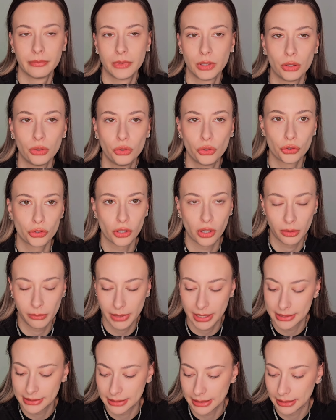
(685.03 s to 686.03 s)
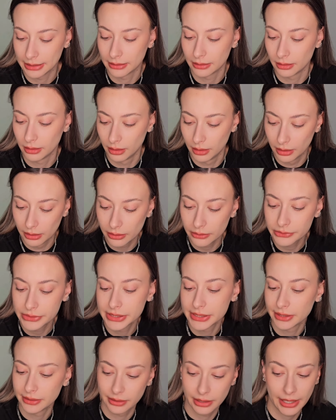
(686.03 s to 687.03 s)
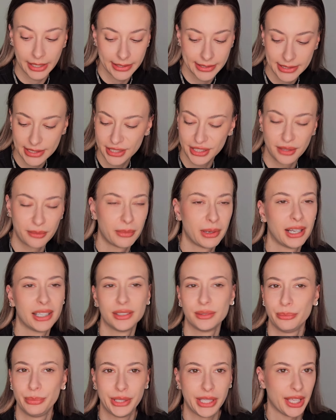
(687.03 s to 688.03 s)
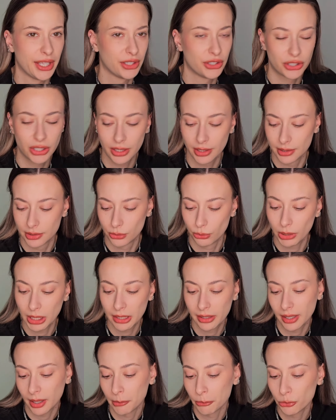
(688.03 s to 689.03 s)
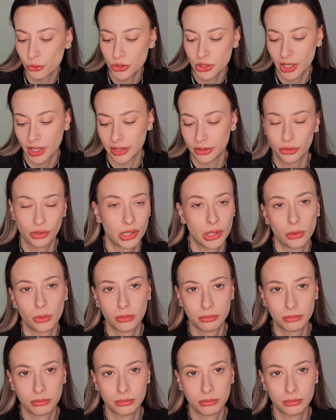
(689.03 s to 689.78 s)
usually my skin loves, niacinamide, BHA as well. Kombucha, I don't know.